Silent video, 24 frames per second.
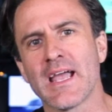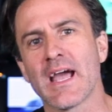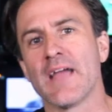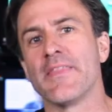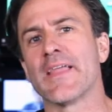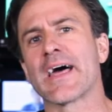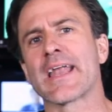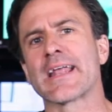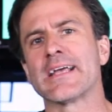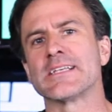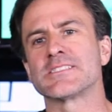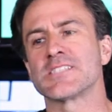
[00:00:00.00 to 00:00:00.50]
and
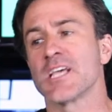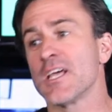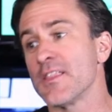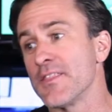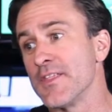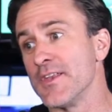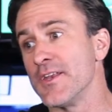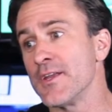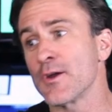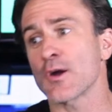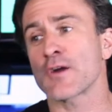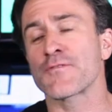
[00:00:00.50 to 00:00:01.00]
that is
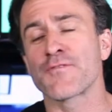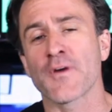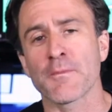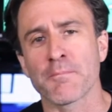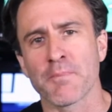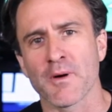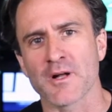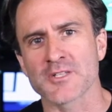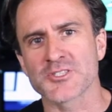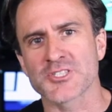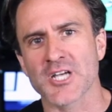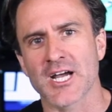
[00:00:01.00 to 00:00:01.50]
the New York
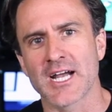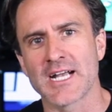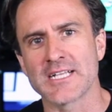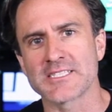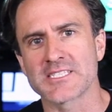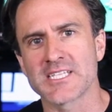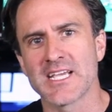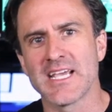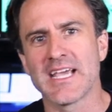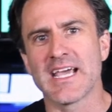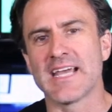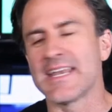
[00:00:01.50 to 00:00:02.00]
football
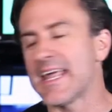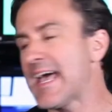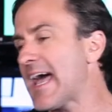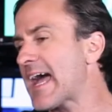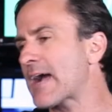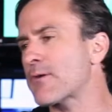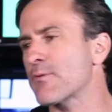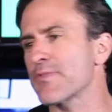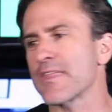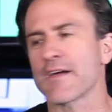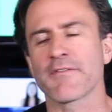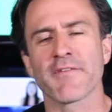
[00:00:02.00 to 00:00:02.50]
giants and to
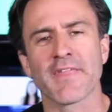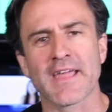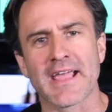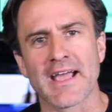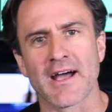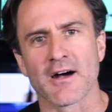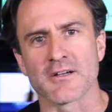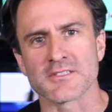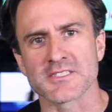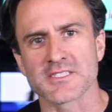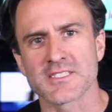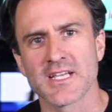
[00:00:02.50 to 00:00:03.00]
heck with everything
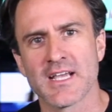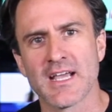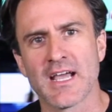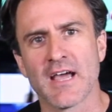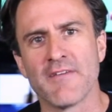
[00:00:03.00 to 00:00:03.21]
else.